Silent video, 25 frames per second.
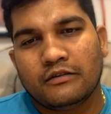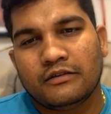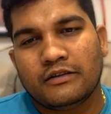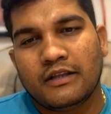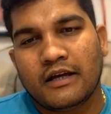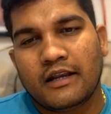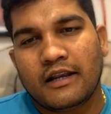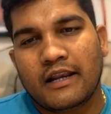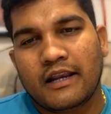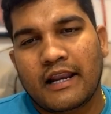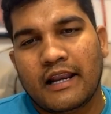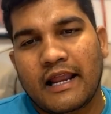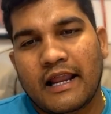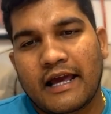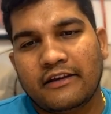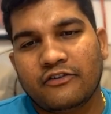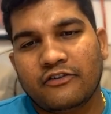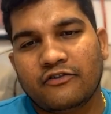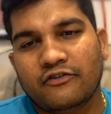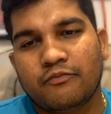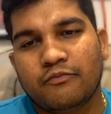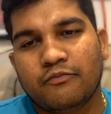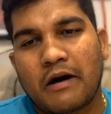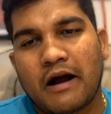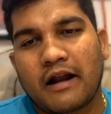The
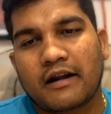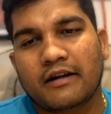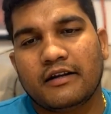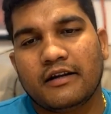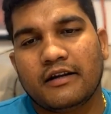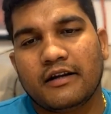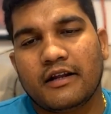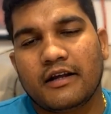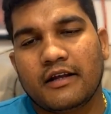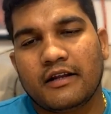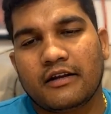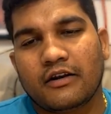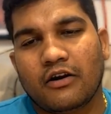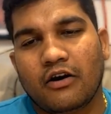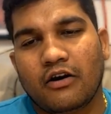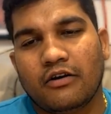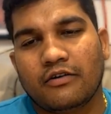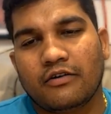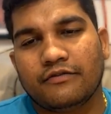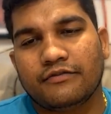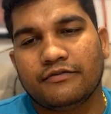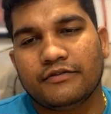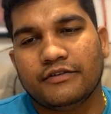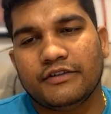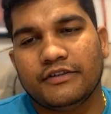life partner
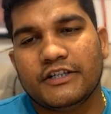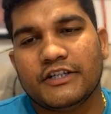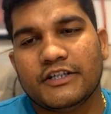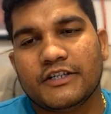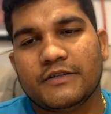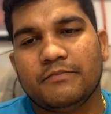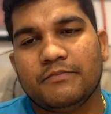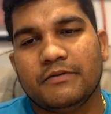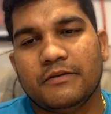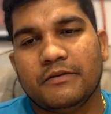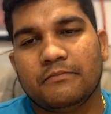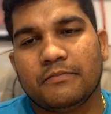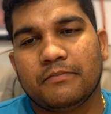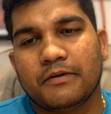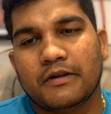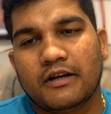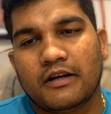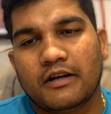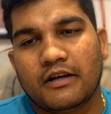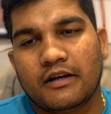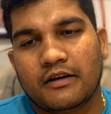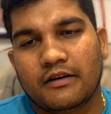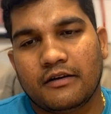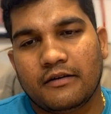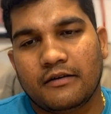of these
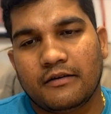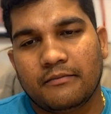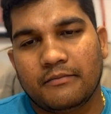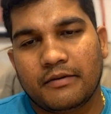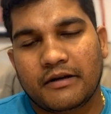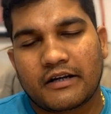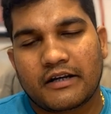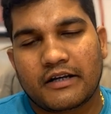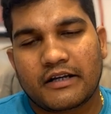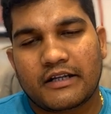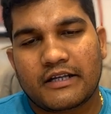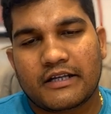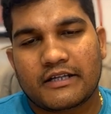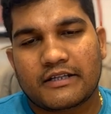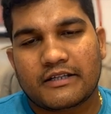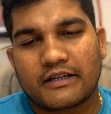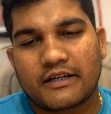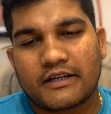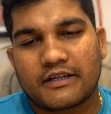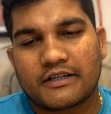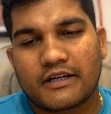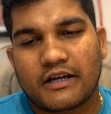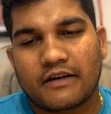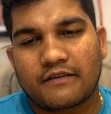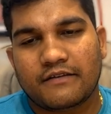people, Bharani,
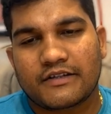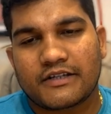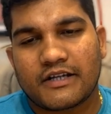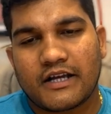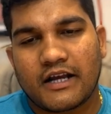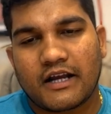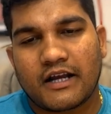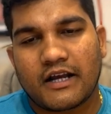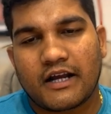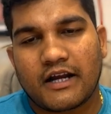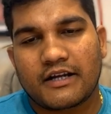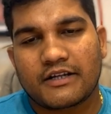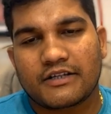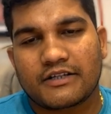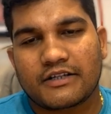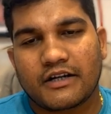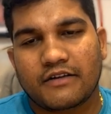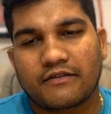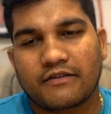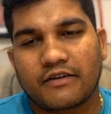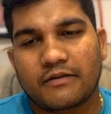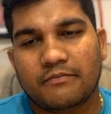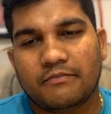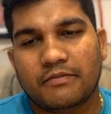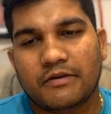Aslesha, Vishakha and
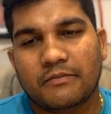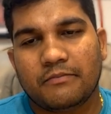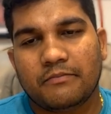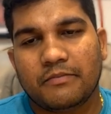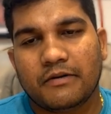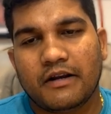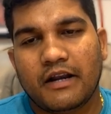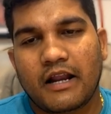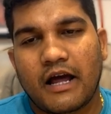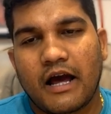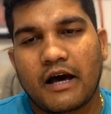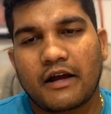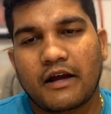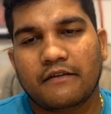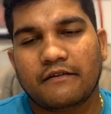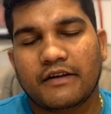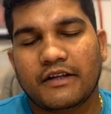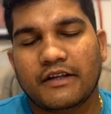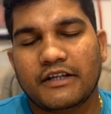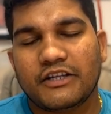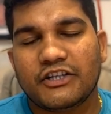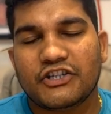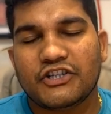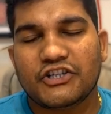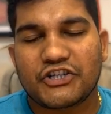Shravan people, are
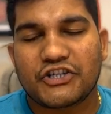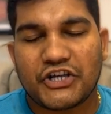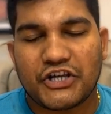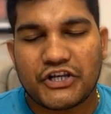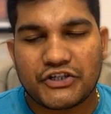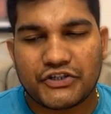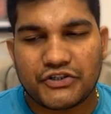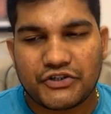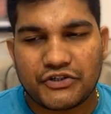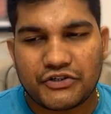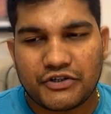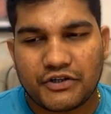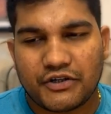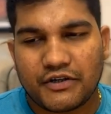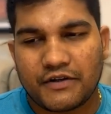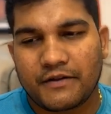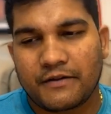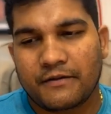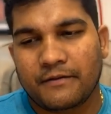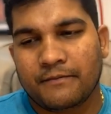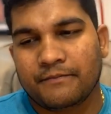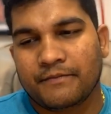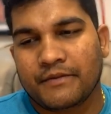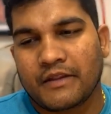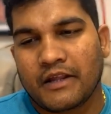very chaste,
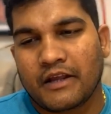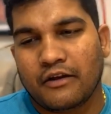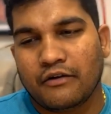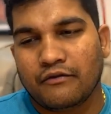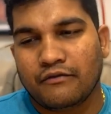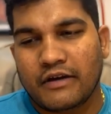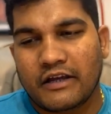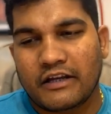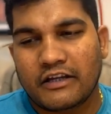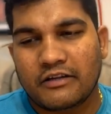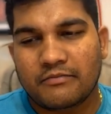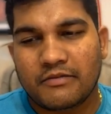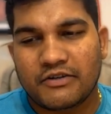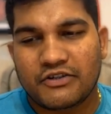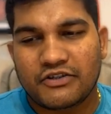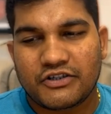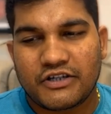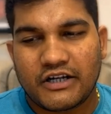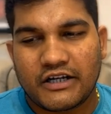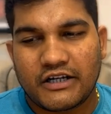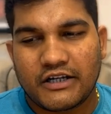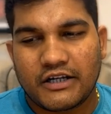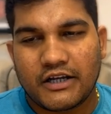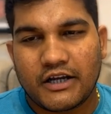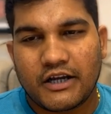very much
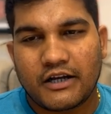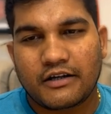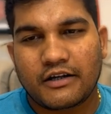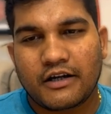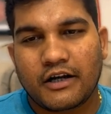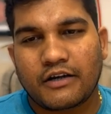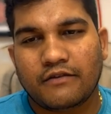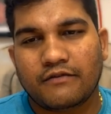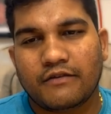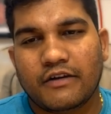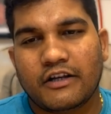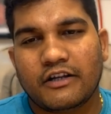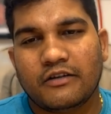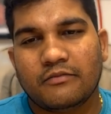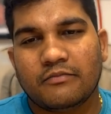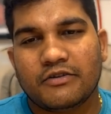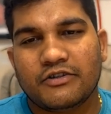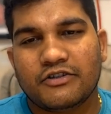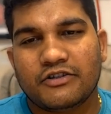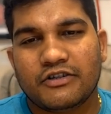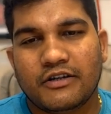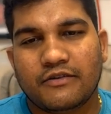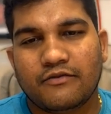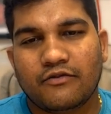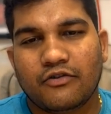dedicated, very
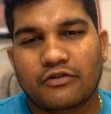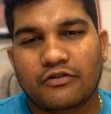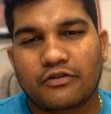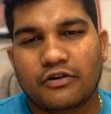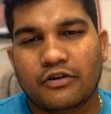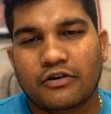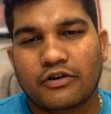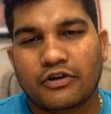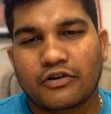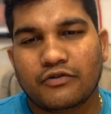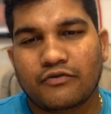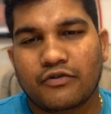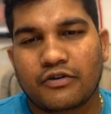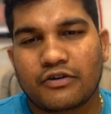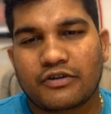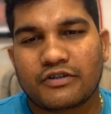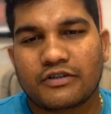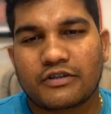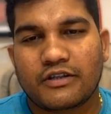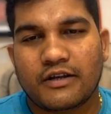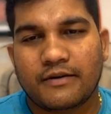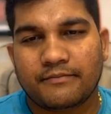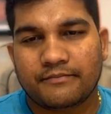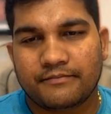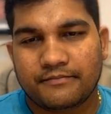much devoted
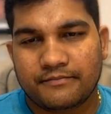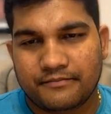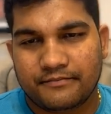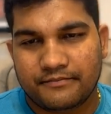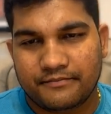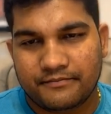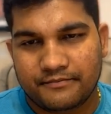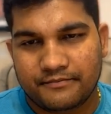towards them.